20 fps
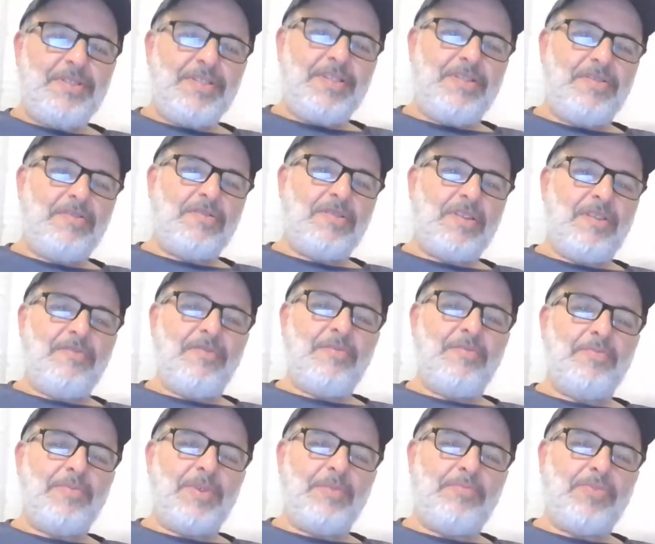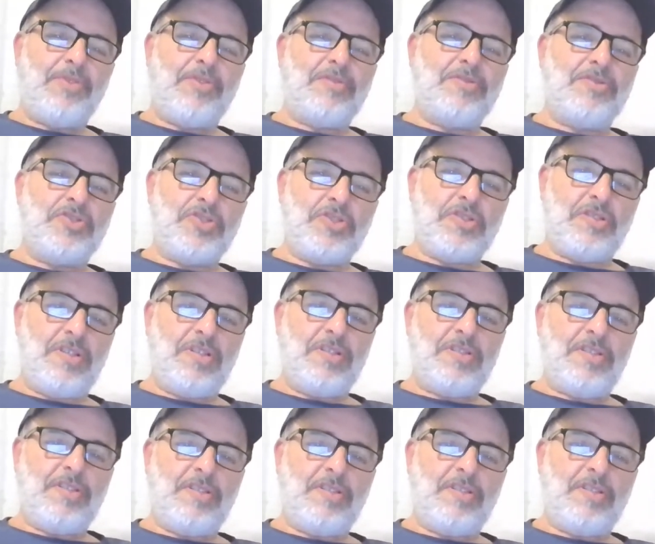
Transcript: give him the perch on